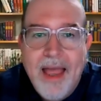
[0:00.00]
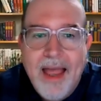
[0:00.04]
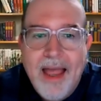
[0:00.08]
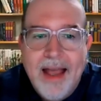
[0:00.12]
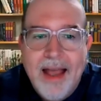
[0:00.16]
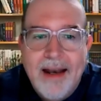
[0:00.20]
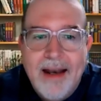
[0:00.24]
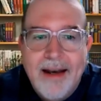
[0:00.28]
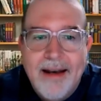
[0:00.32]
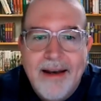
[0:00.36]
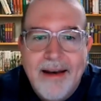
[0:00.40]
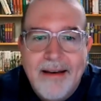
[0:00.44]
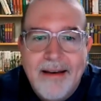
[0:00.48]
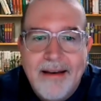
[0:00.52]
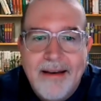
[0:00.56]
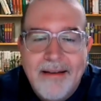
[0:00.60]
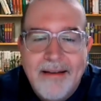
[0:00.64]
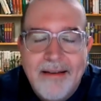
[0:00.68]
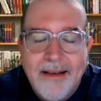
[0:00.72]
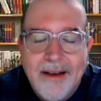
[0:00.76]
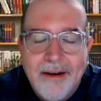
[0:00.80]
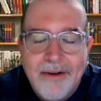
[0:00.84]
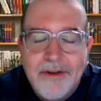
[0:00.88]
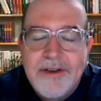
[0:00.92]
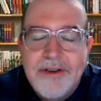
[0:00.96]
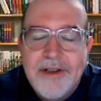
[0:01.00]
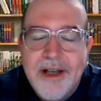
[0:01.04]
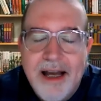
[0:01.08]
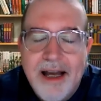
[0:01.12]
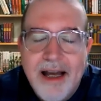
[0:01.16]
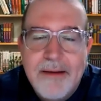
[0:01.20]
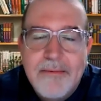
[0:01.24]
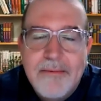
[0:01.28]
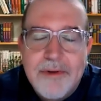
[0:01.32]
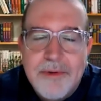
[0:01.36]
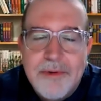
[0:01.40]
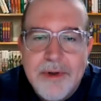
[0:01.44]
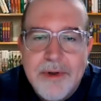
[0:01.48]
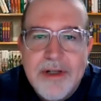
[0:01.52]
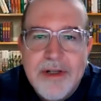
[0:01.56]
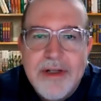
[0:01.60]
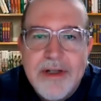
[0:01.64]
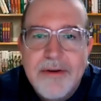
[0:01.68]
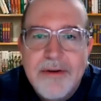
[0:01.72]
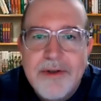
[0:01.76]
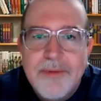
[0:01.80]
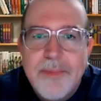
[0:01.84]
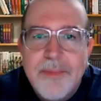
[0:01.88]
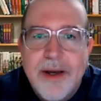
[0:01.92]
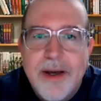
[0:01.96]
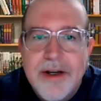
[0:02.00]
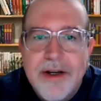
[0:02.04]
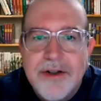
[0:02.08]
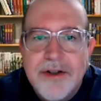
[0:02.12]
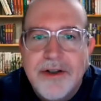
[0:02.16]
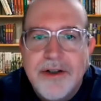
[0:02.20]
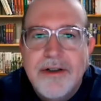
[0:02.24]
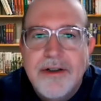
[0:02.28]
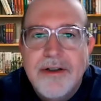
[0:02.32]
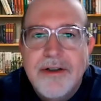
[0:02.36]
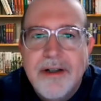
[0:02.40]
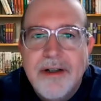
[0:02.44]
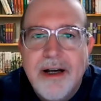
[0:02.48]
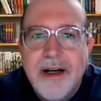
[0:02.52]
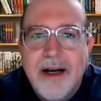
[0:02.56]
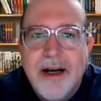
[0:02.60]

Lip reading: And those times were so special.